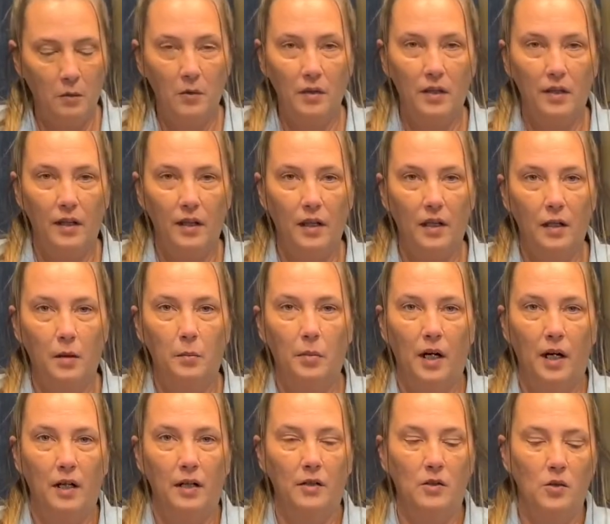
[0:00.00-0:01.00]
with
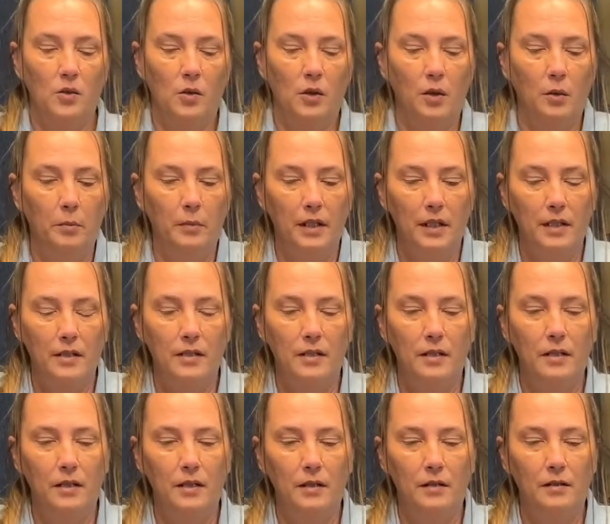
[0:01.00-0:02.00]
potting soil mix
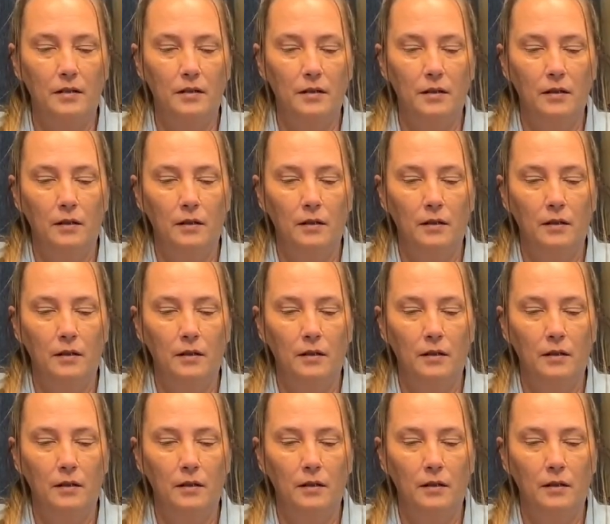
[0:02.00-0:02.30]
is